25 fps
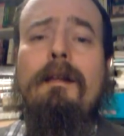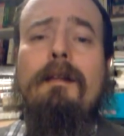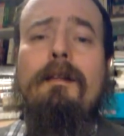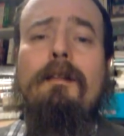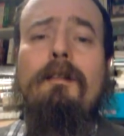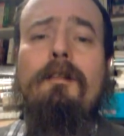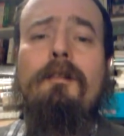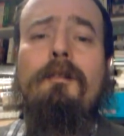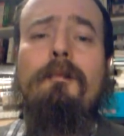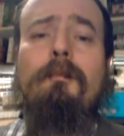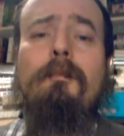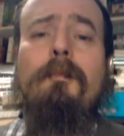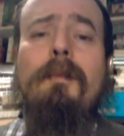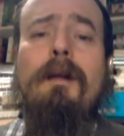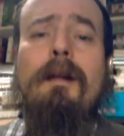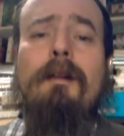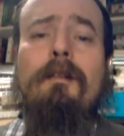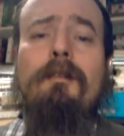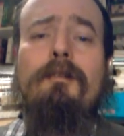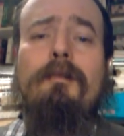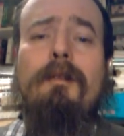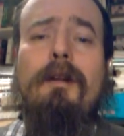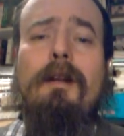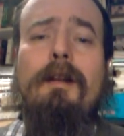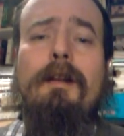It
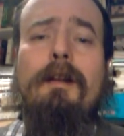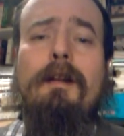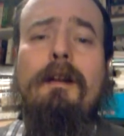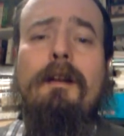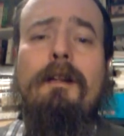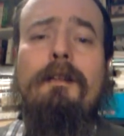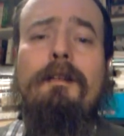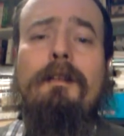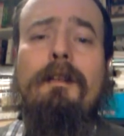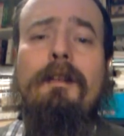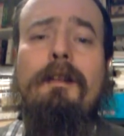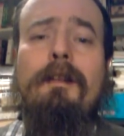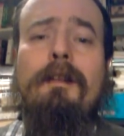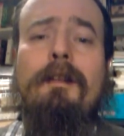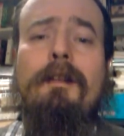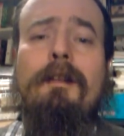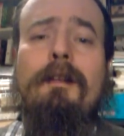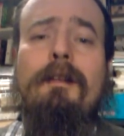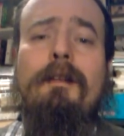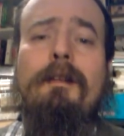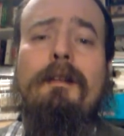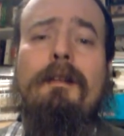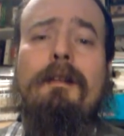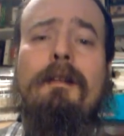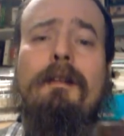smokes really nice,
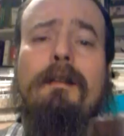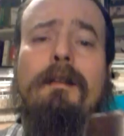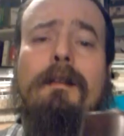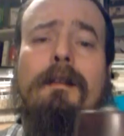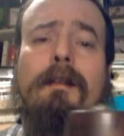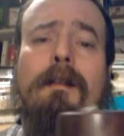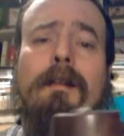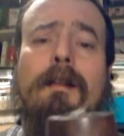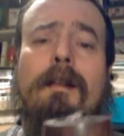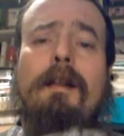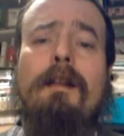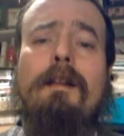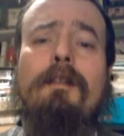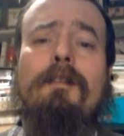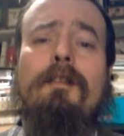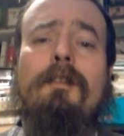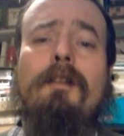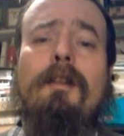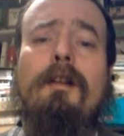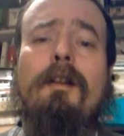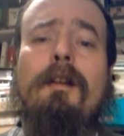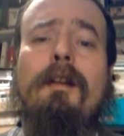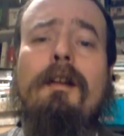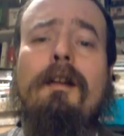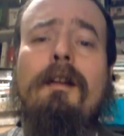and it's
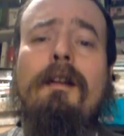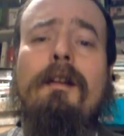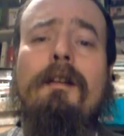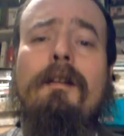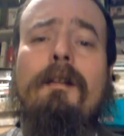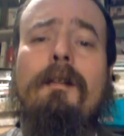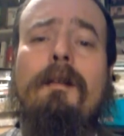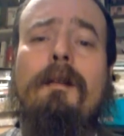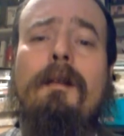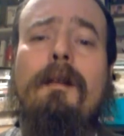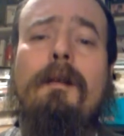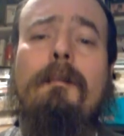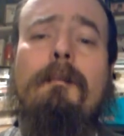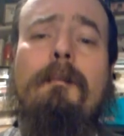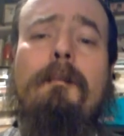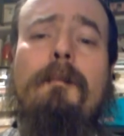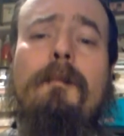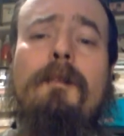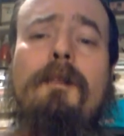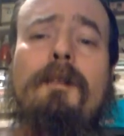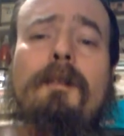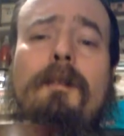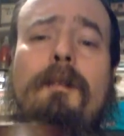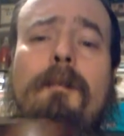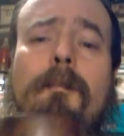got a
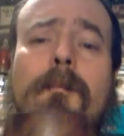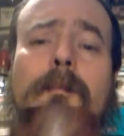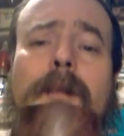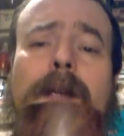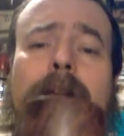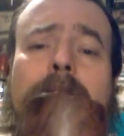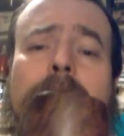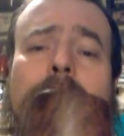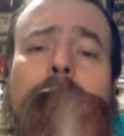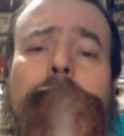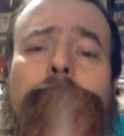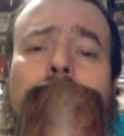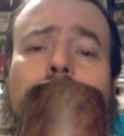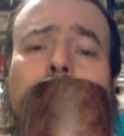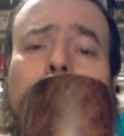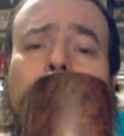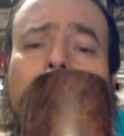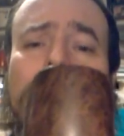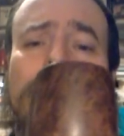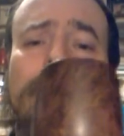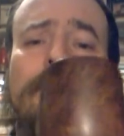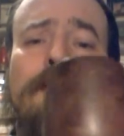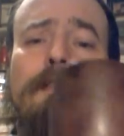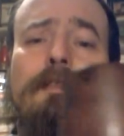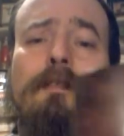
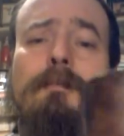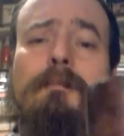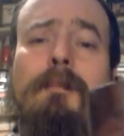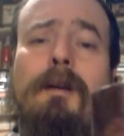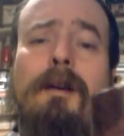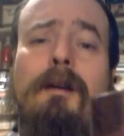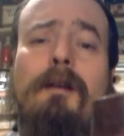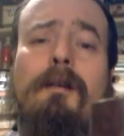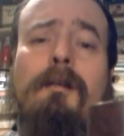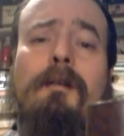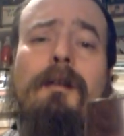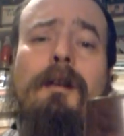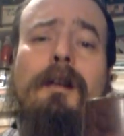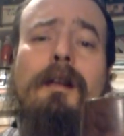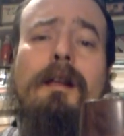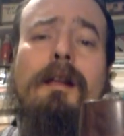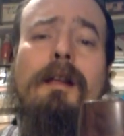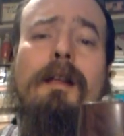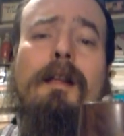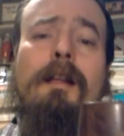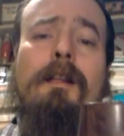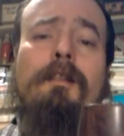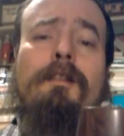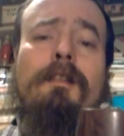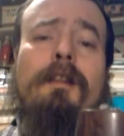medium-sized-ish bowl.
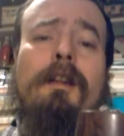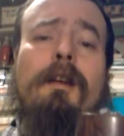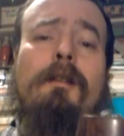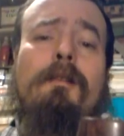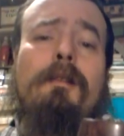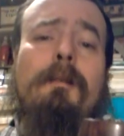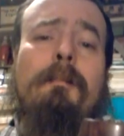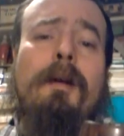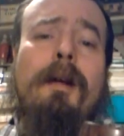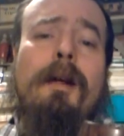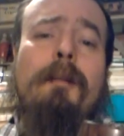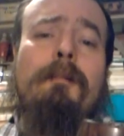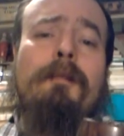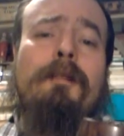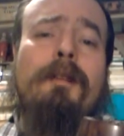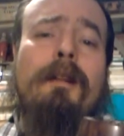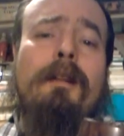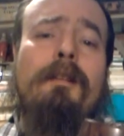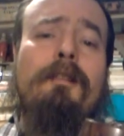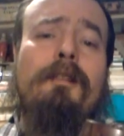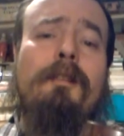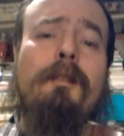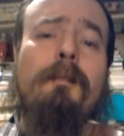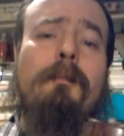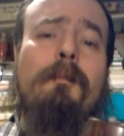It's an older pipe, so
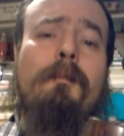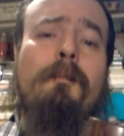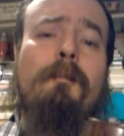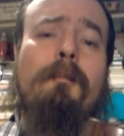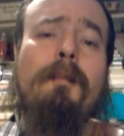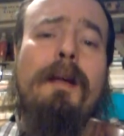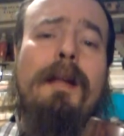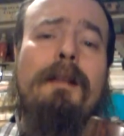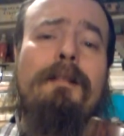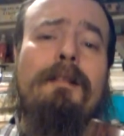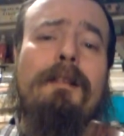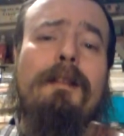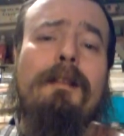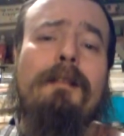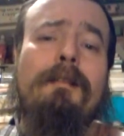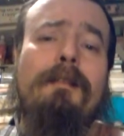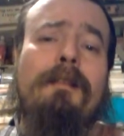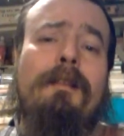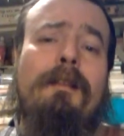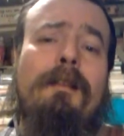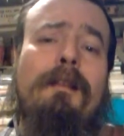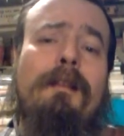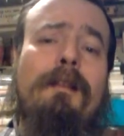it's not massive,